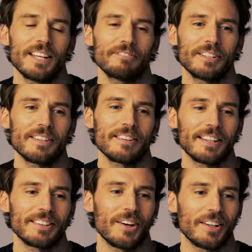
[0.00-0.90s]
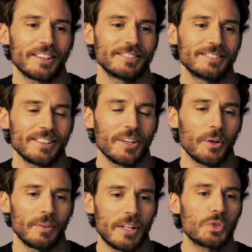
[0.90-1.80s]
definitely the thing that I, you know,
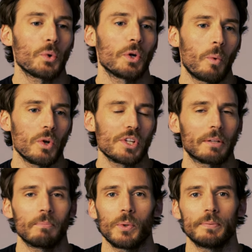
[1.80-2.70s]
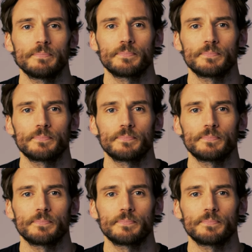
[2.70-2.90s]
enjoy watching more.